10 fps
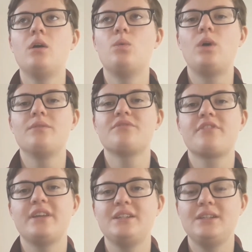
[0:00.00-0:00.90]
One
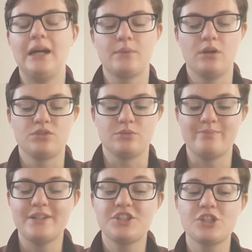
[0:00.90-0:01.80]
thing I'm going to
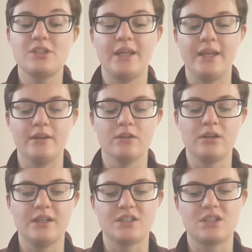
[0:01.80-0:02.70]
mention here
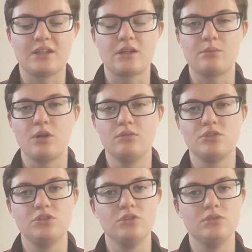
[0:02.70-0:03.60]
is that I'm going
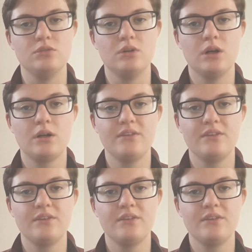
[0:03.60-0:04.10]
to do